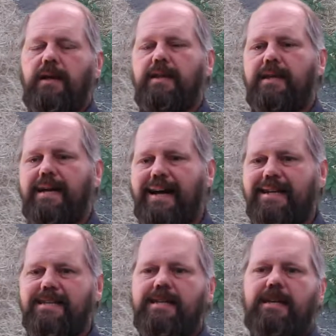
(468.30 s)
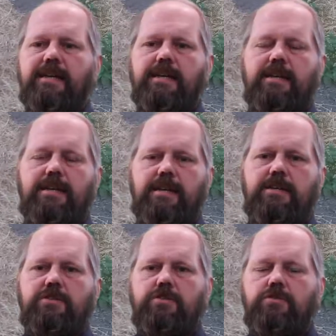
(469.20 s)
And the idea
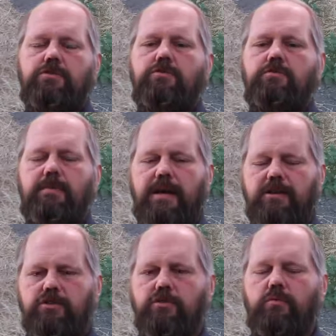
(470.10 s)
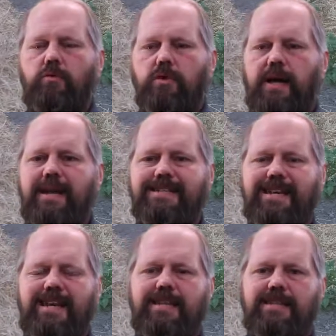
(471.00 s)
is to make sure we're not
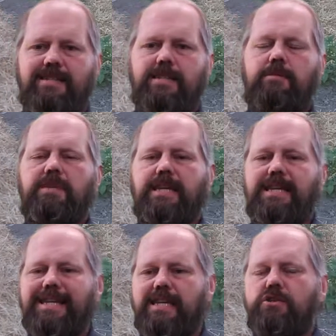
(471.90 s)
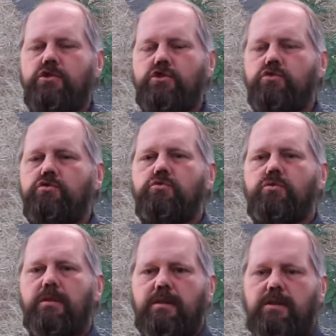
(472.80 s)
taking something into
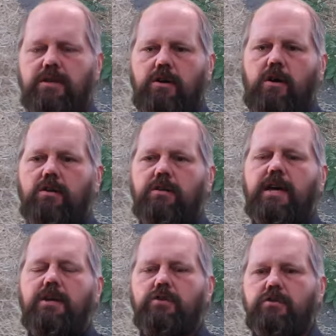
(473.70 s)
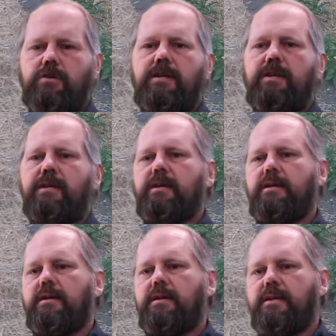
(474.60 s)
the garden that could
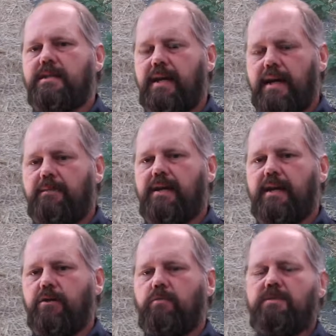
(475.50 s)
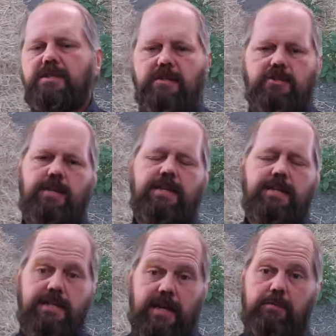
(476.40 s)
contaminate or potentially
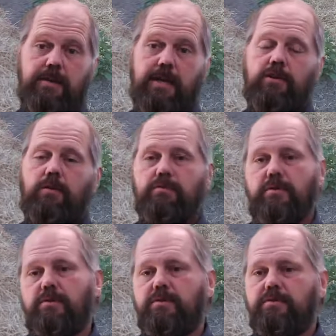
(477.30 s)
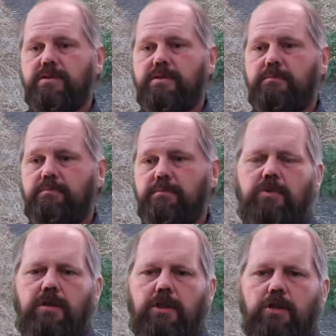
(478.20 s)
contaminate our produce. As
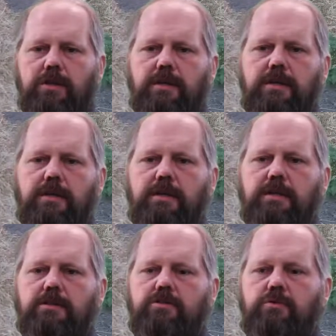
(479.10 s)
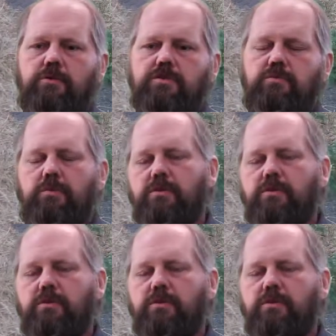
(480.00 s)
we look towards what